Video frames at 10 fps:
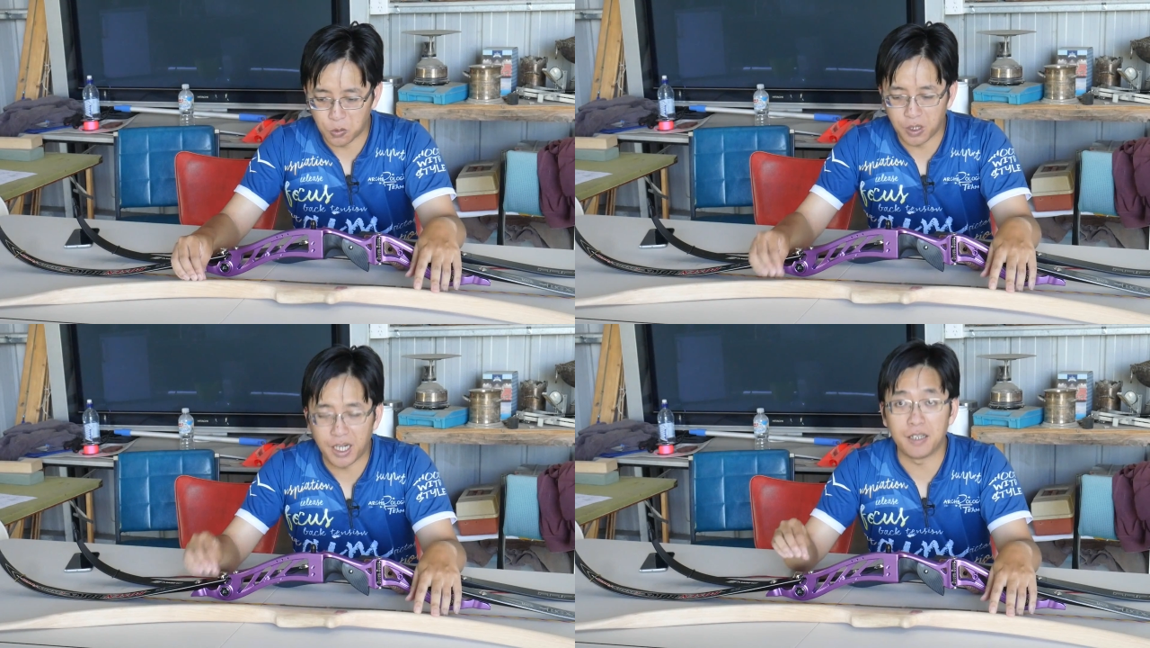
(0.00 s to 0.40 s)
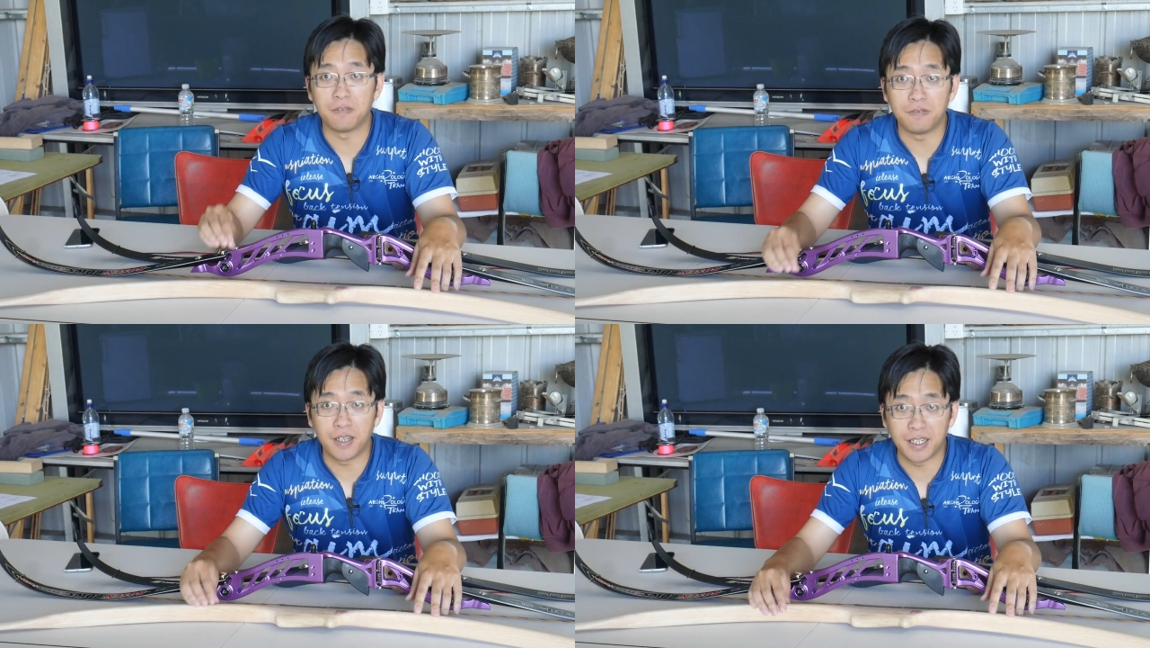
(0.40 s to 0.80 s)
or
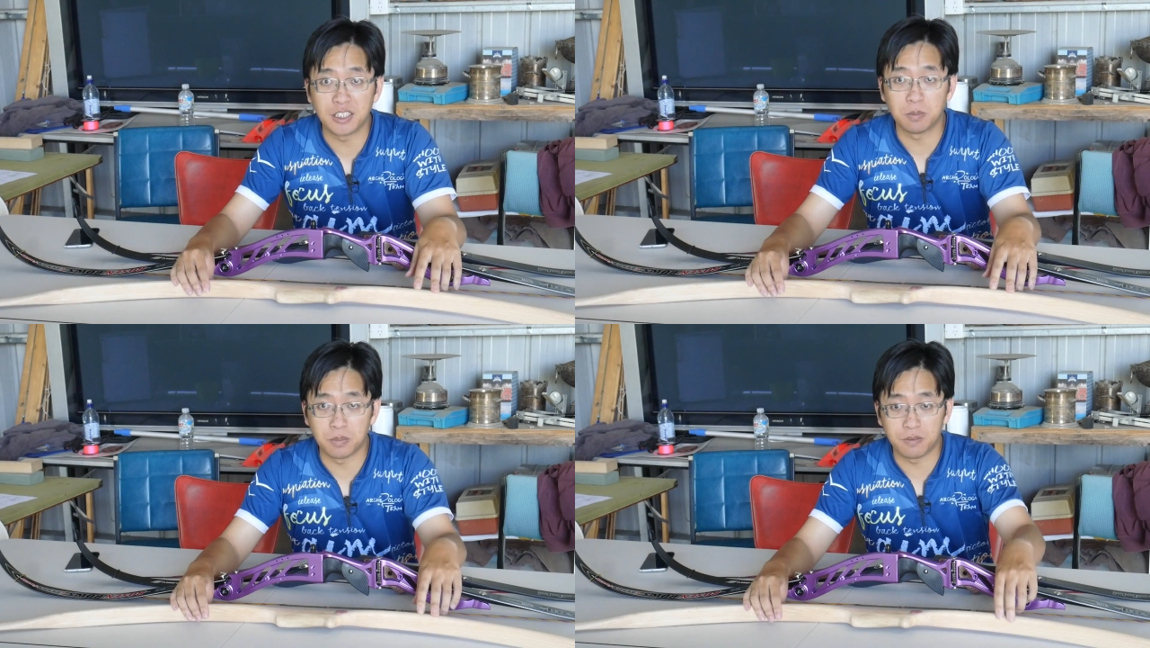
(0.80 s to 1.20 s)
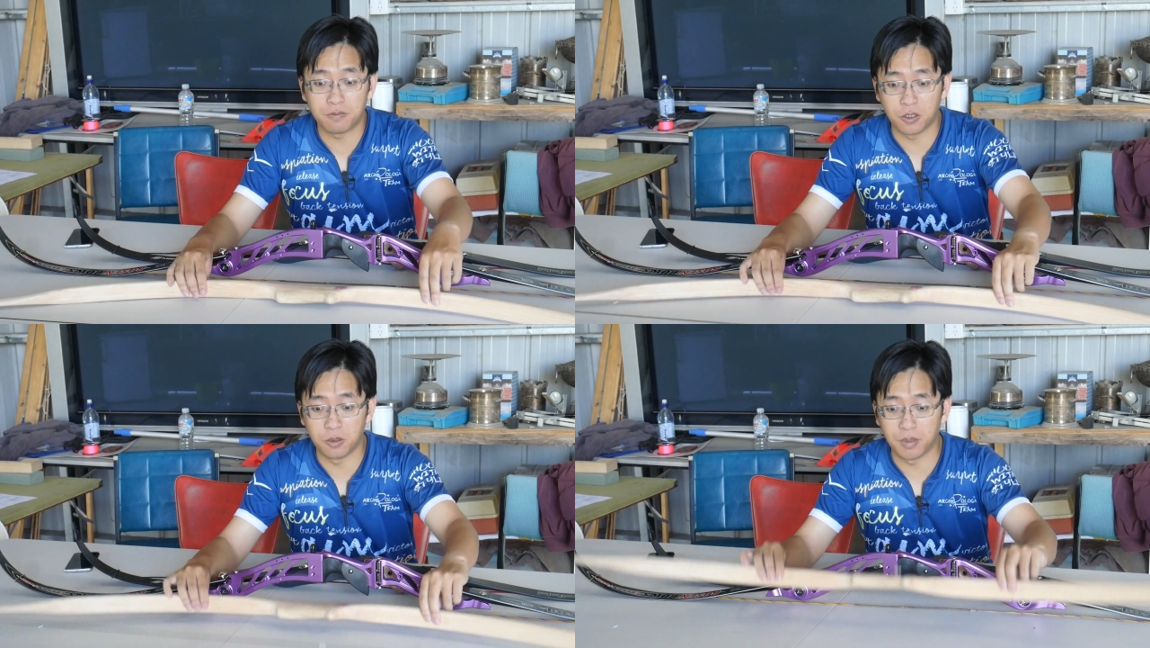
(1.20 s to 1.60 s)
advancement
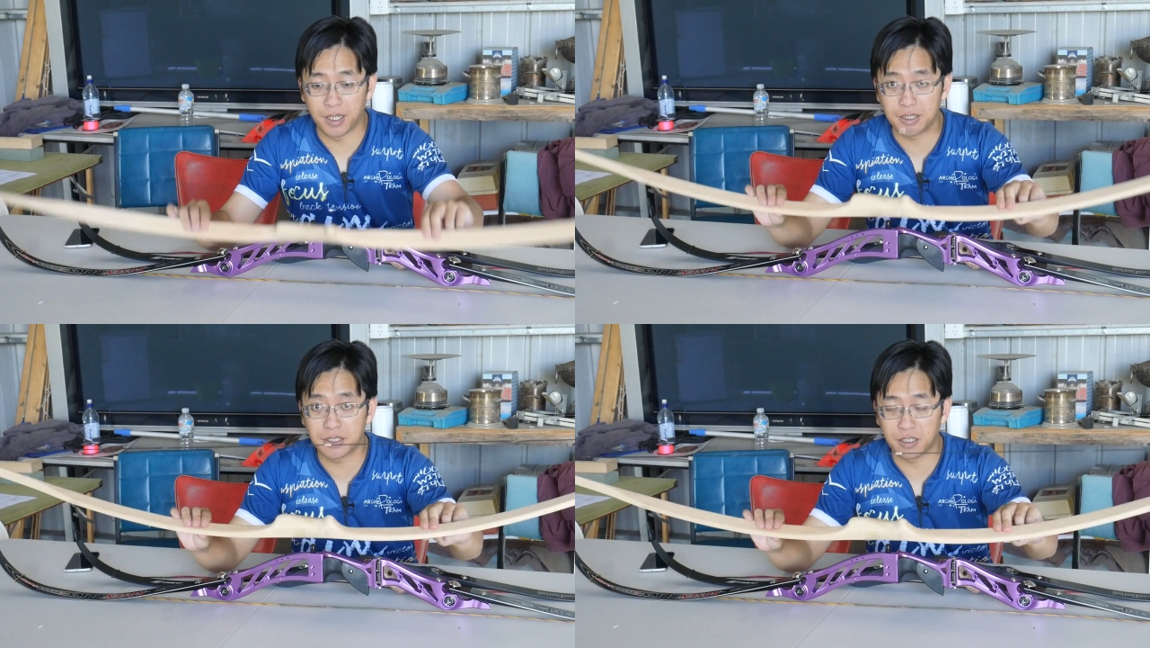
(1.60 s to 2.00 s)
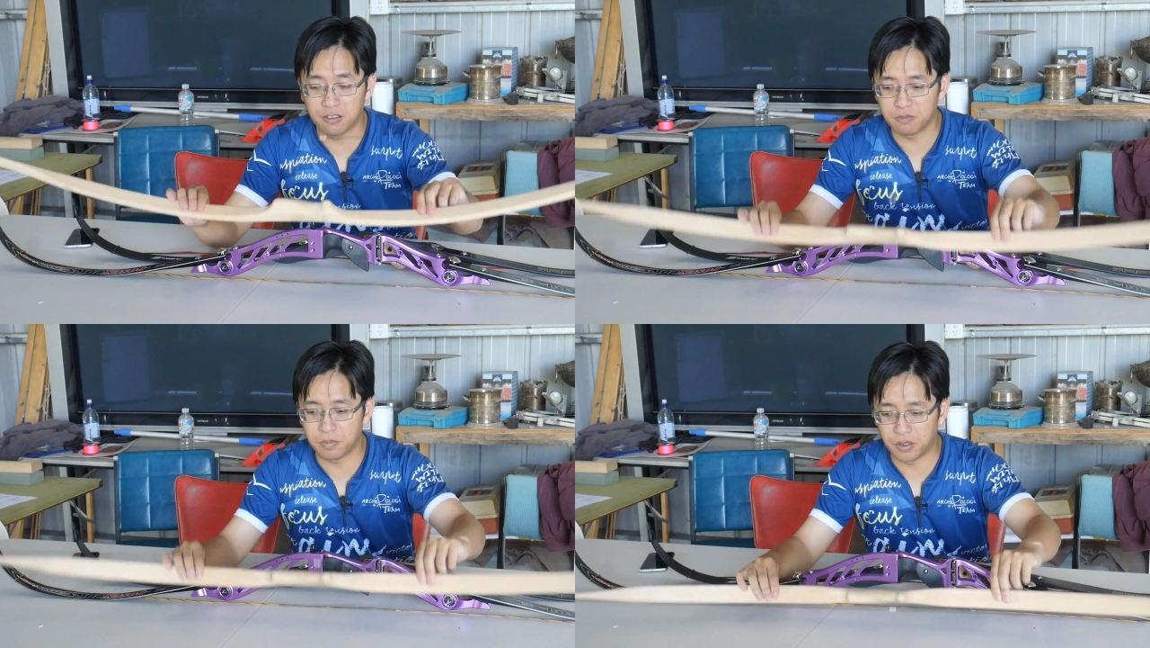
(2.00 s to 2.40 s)
from a
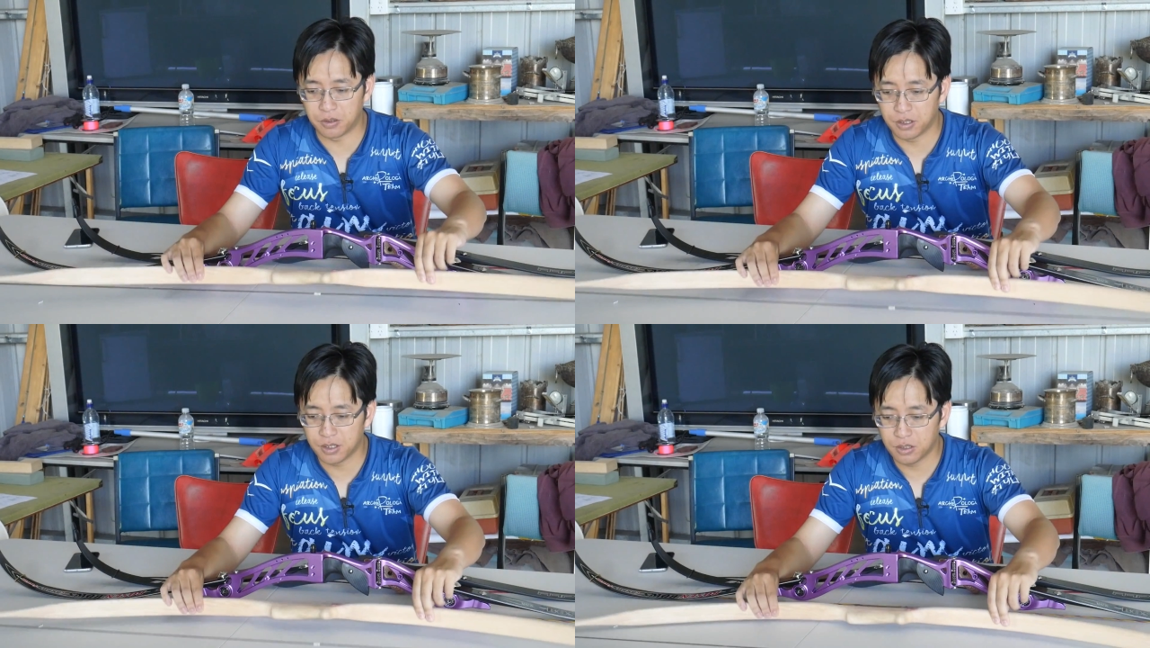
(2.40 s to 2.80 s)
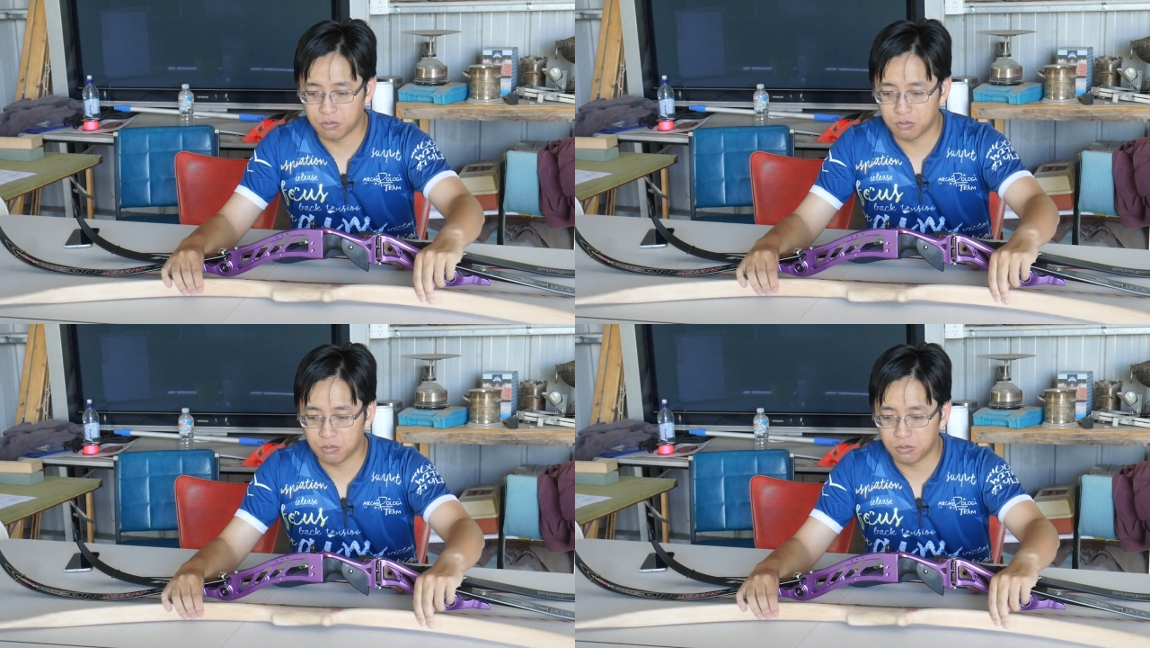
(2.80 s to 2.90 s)
self bow